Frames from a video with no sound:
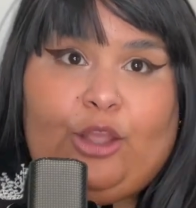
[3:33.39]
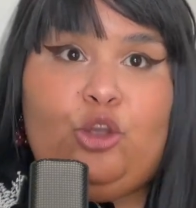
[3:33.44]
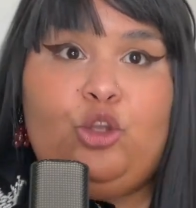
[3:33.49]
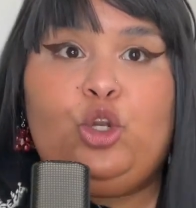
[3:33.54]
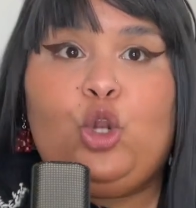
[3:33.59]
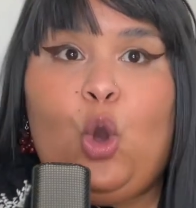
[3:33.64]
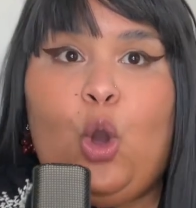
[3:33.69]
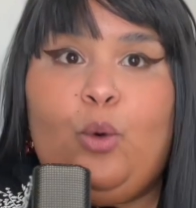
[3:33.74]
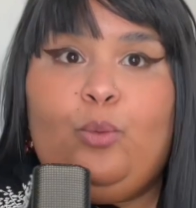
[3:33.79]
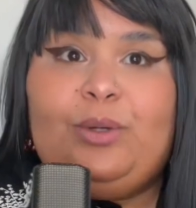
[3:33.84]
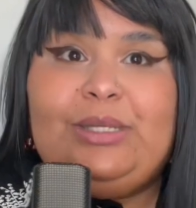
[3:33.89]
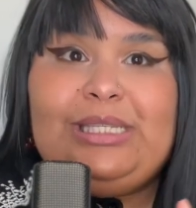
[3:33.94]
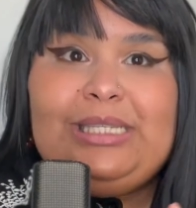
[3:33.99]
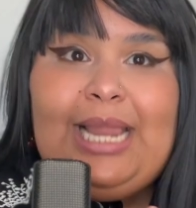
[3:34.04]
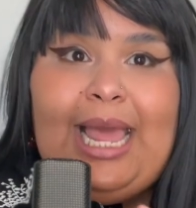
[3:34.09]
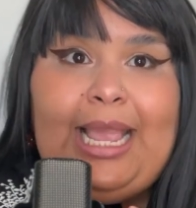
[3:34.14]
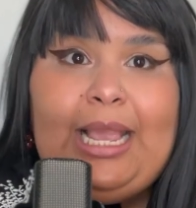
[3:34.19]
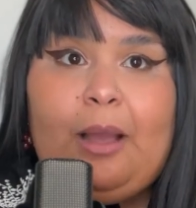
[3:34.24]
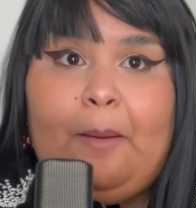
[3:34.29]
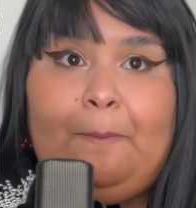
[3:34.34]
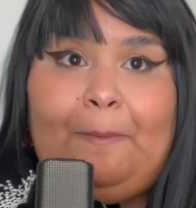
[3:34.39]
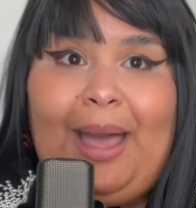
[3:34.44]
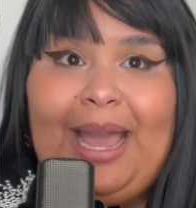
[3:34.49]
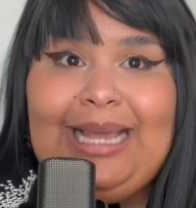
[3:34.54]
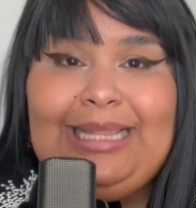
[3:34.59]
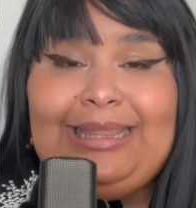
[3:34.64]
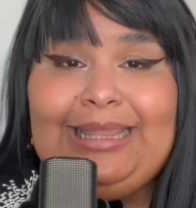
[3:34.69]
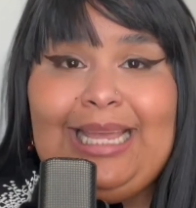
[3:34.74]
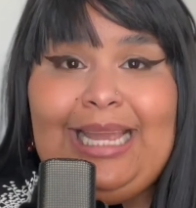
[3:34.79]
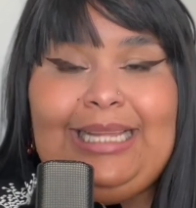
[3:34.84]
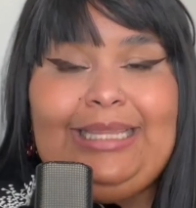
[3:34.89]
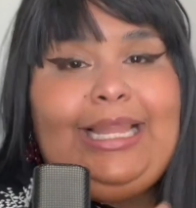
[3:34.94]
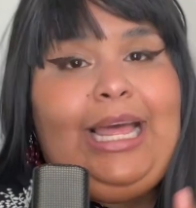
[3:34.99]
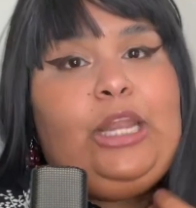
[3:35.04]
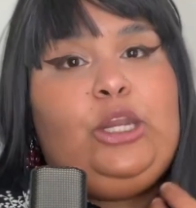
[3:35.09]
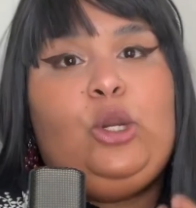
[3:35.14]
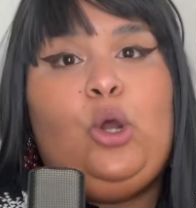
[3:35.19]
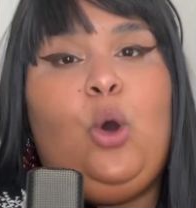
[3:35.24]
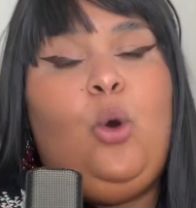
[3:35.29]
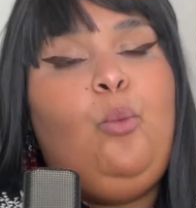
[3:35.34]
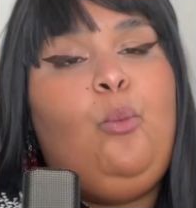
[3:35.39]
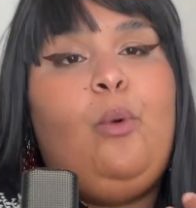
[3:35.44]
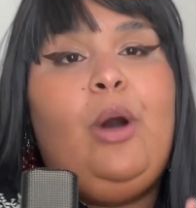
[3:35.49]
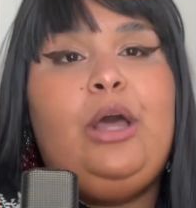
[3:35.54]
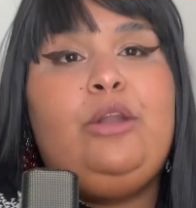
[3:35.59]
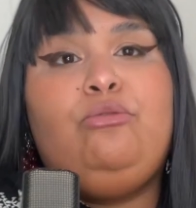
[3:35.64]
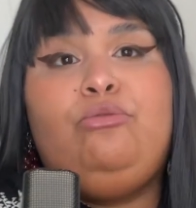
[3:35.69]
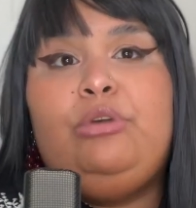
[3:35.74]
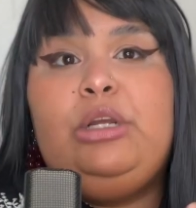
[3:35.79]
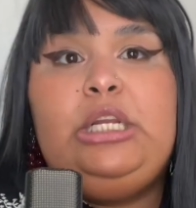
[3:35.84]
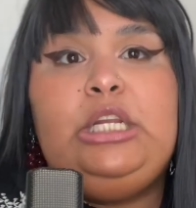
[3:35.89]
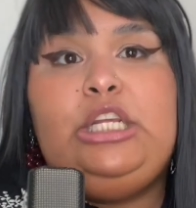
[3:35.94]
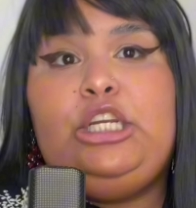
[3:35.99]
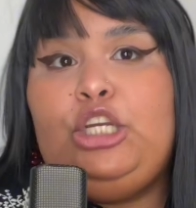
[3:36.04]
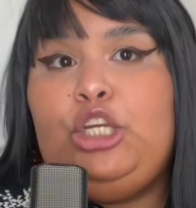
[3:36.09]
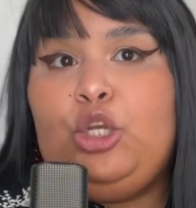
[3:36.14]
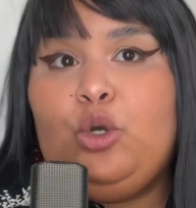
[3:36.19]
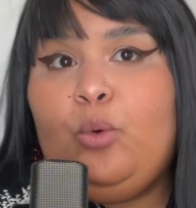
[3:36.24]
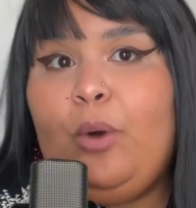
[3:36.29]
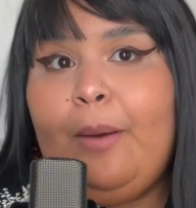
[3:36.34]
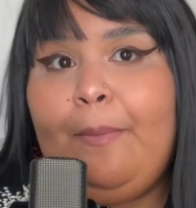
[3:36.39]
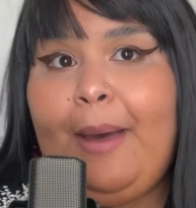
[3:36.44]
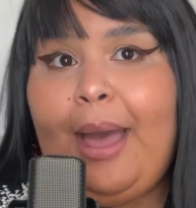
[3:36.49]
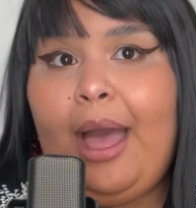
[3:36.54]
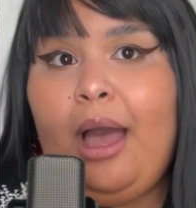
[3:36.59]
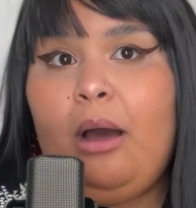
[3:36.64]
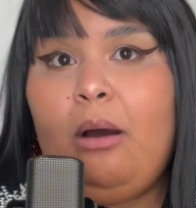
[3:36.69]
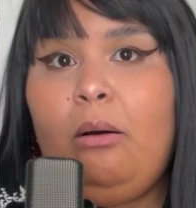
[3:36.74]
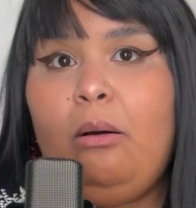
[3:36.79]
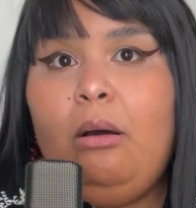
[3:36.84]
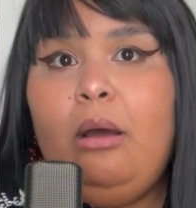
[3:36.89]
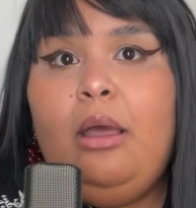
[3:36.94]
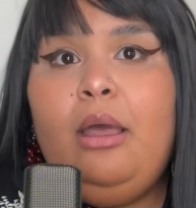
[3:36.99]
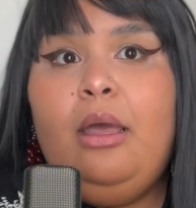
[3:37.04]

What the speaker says: It was like my thing that no one really knew about,